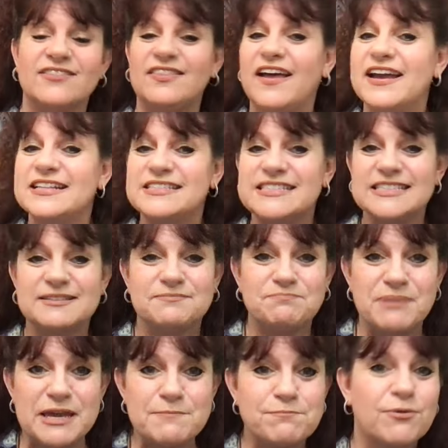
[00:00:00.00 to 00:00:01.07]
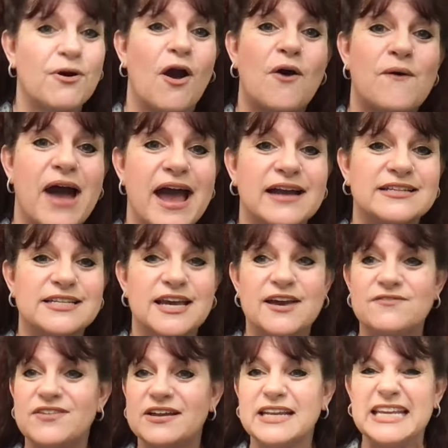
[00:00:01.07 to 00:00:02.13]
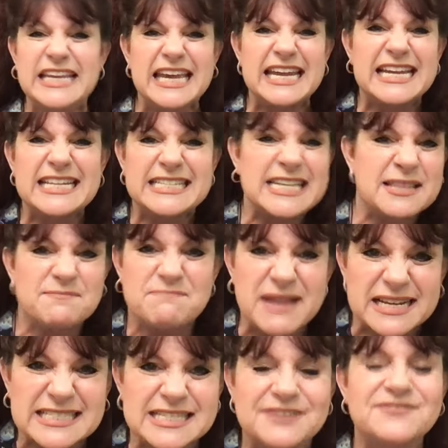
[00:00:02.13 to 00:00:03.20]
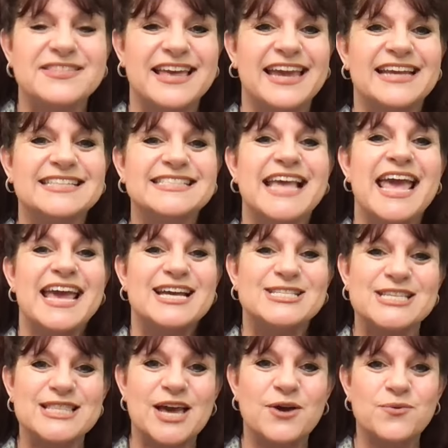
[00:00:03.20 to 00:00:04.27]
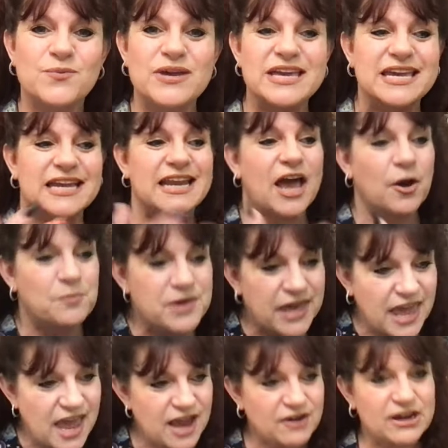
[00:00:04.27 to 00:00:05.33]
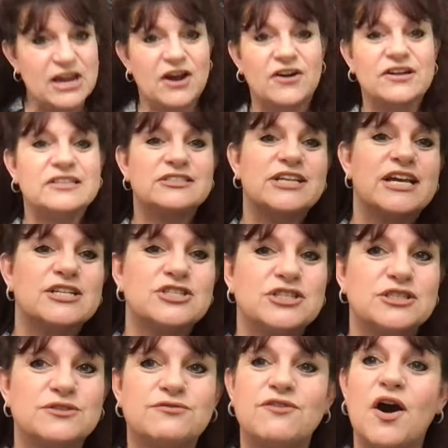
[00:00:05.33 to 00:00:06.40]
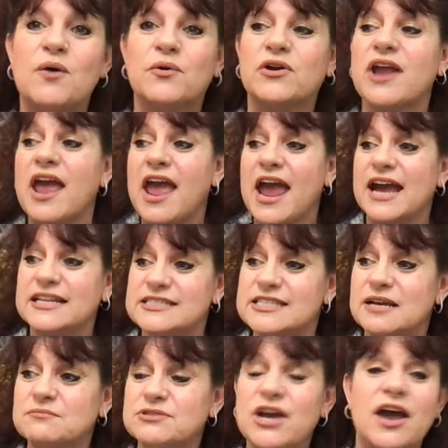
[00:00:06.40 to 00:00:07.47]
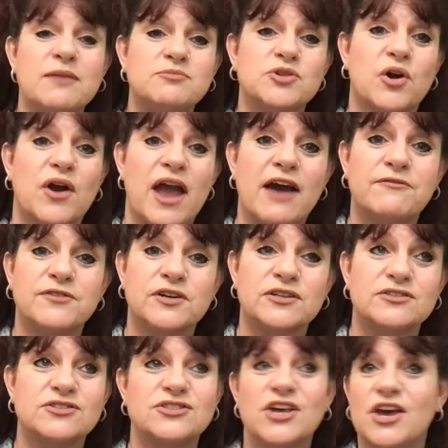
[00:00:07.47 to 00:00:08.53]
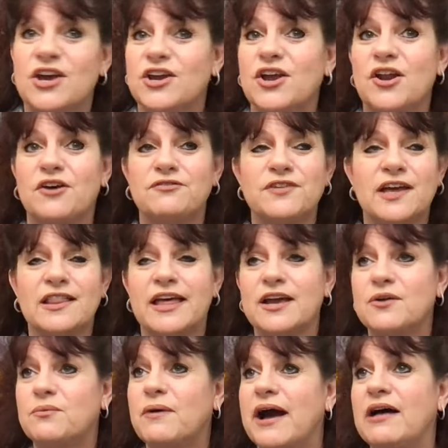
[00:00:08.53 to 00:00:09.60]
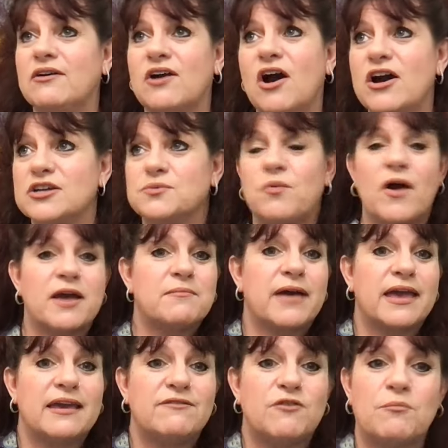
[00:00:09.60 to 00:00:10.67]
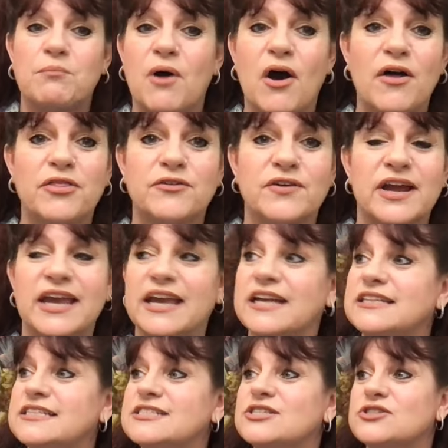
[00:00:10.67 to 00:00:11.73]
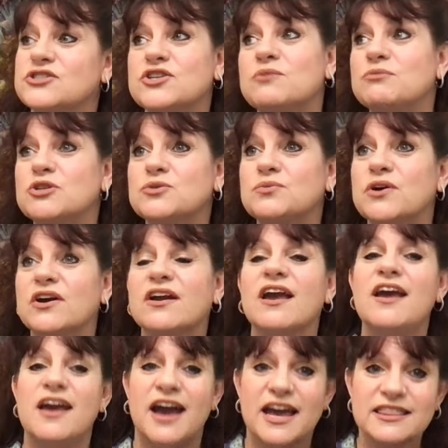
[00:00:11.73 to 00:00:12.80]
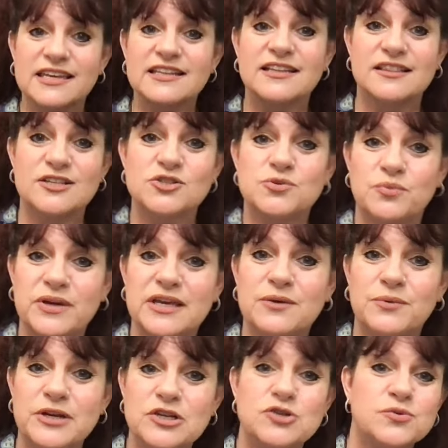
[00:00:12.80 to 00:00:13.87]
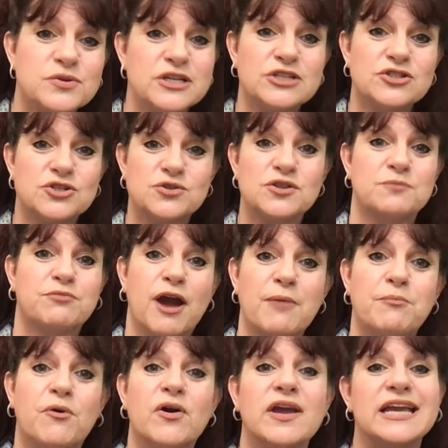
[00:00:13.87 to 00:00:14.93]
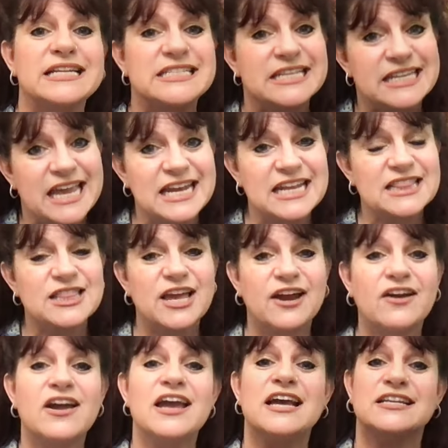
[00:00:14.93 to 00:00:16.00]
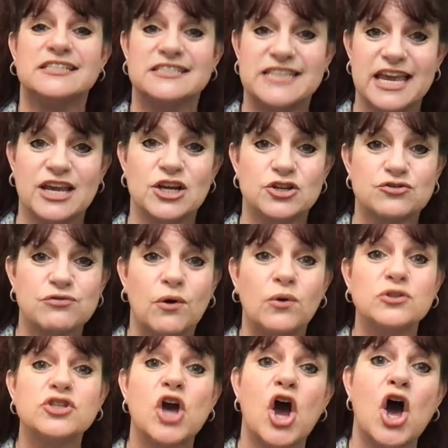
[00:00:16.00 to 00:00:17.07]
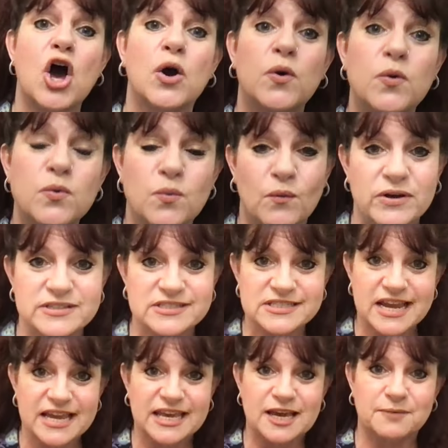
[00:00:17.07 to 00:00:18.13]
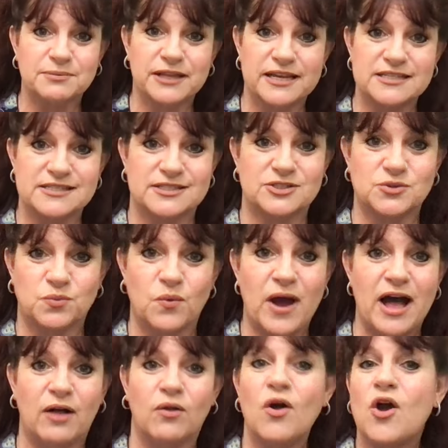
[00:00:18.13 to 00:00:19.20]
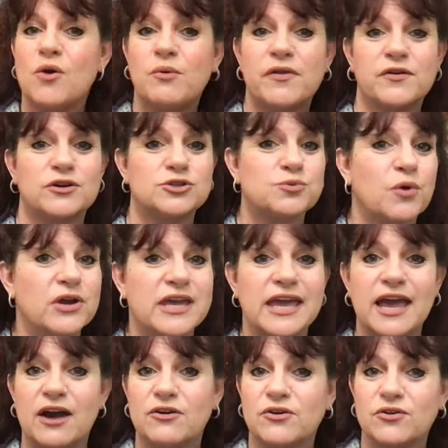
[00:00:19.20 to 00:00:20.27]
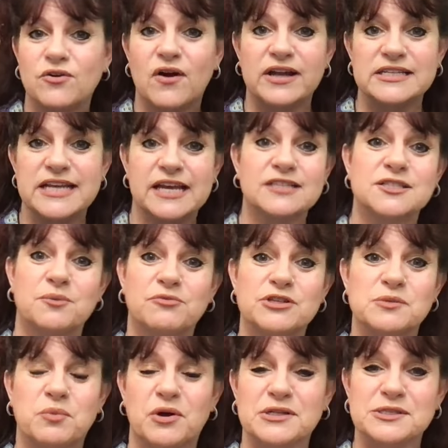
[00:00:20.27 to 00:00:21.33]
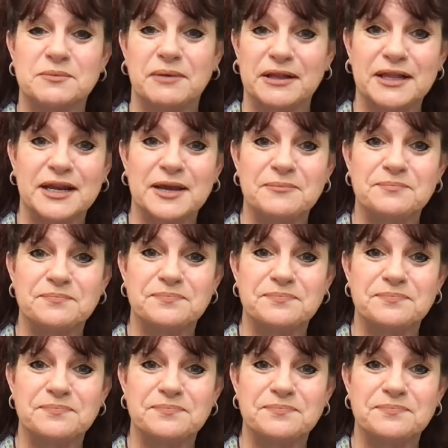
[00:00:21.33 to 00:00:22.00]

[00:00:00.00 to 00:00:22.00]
Let's be proactive and get into the mix of things so that we can help carry our intentions forward. And sometimes our efforts, you know, feel like, well, gosh, why am I even bothering? And this is so much work. I think that this week we do need to do the prep work and to get in there, to take control, to own what's taking place as well, whether it's working missing out or not, take some responsibility.